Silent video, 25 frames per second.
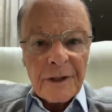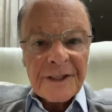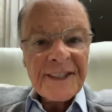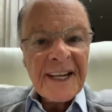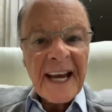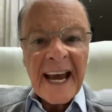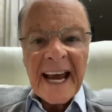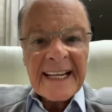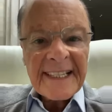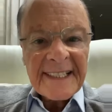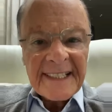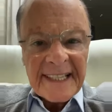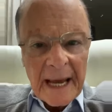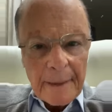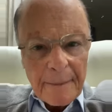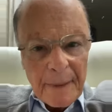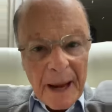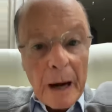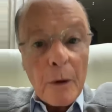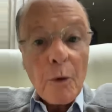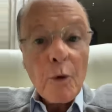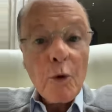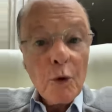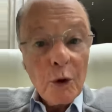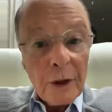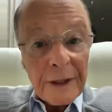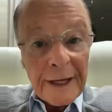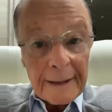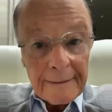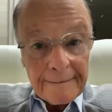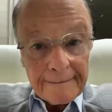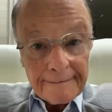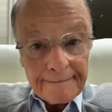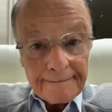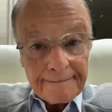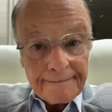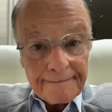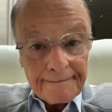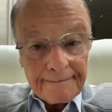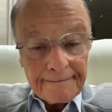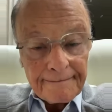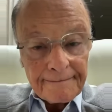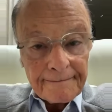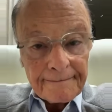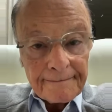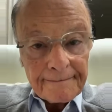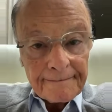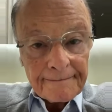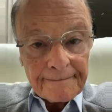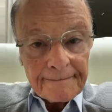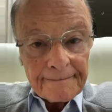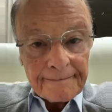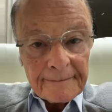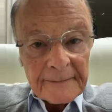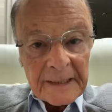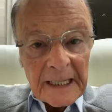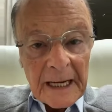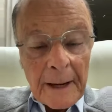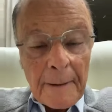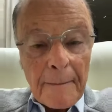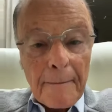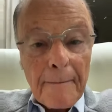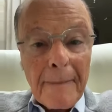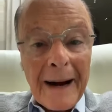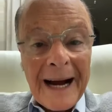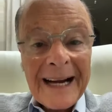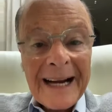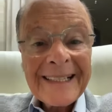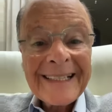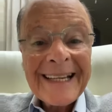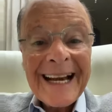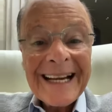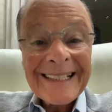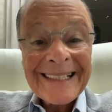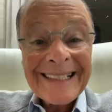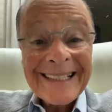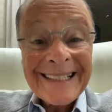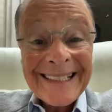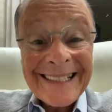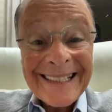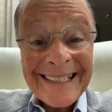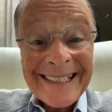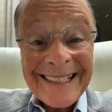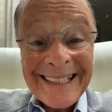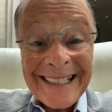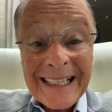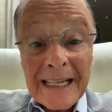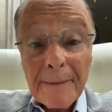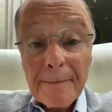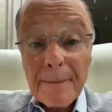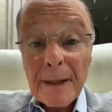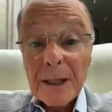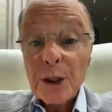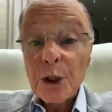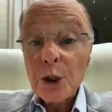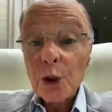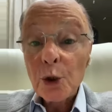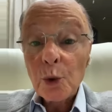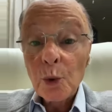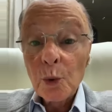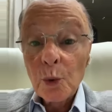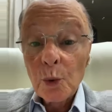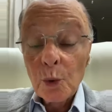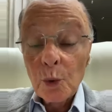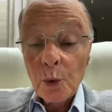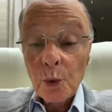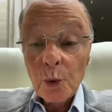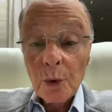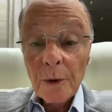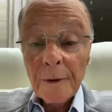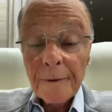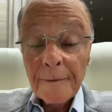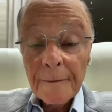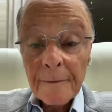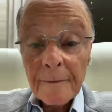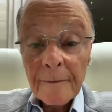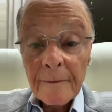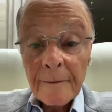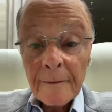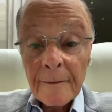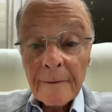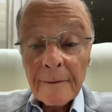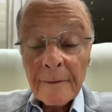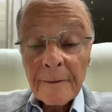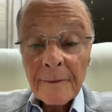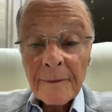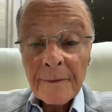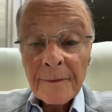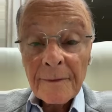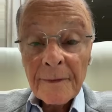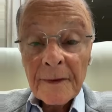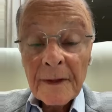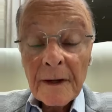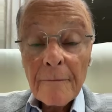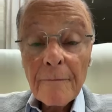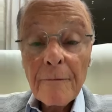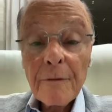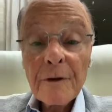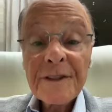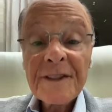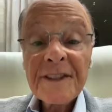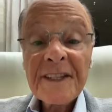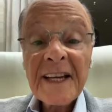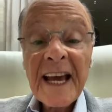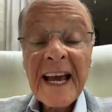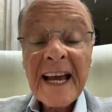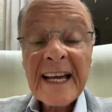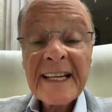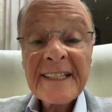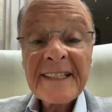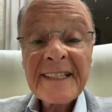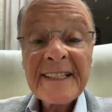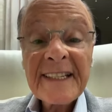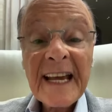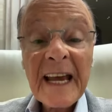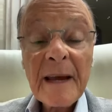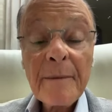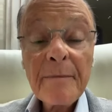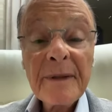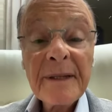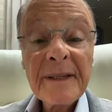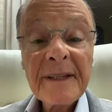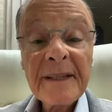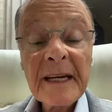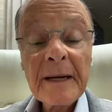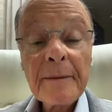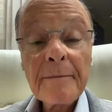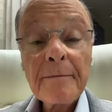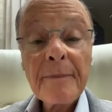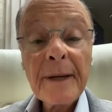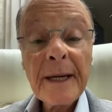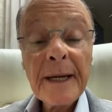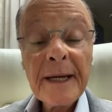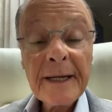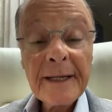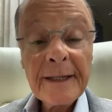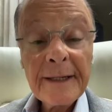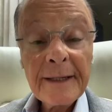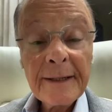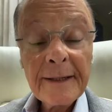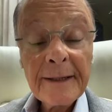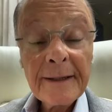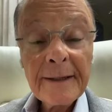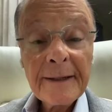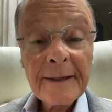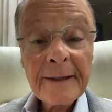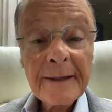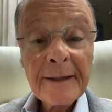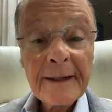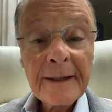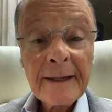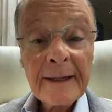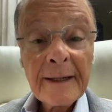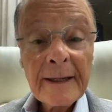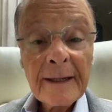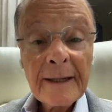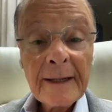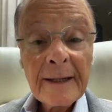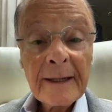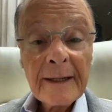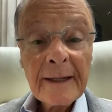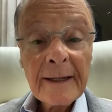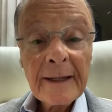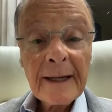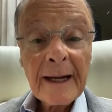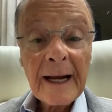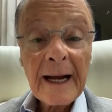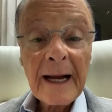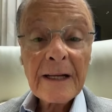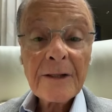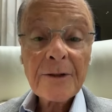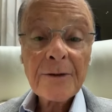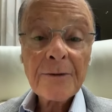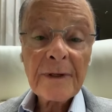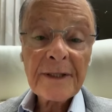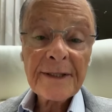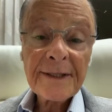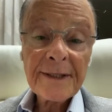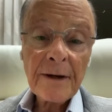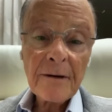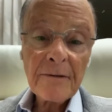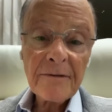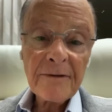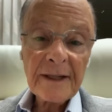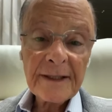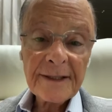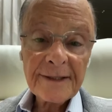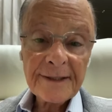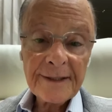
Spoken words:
You receive healing, but above all things, you receive as well your salvation.